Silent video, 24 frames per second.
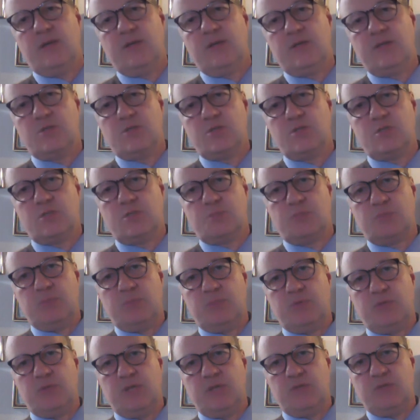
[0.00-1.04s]
Indigenous
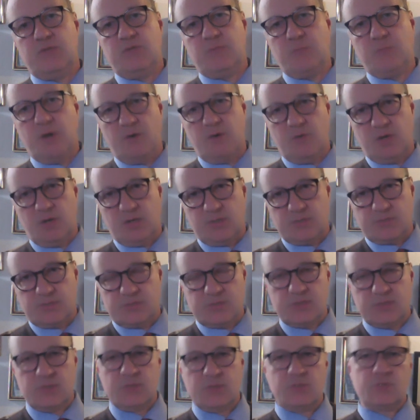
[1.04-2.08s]
people, Native
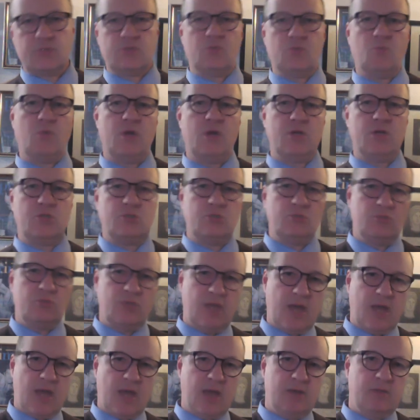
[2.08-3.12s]
Americans. So why don't you do
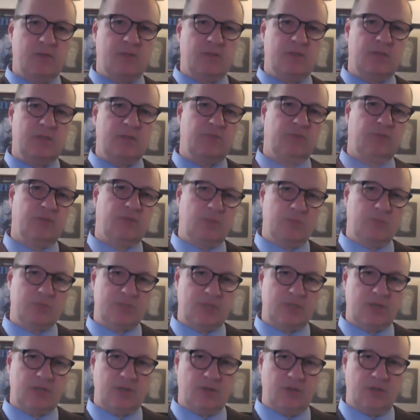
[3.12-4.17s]
that and leave Columbus
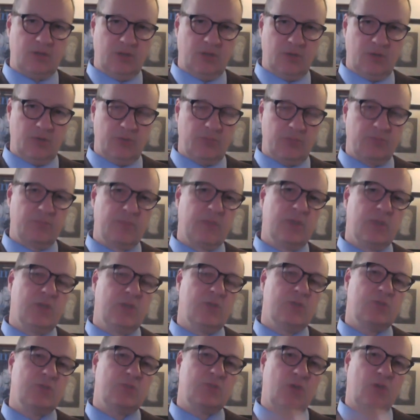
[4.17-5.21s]
Day alone?
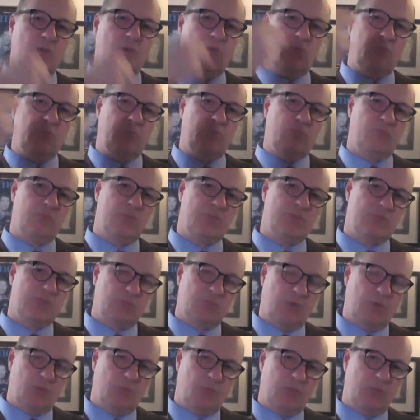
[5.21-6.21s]
So this is what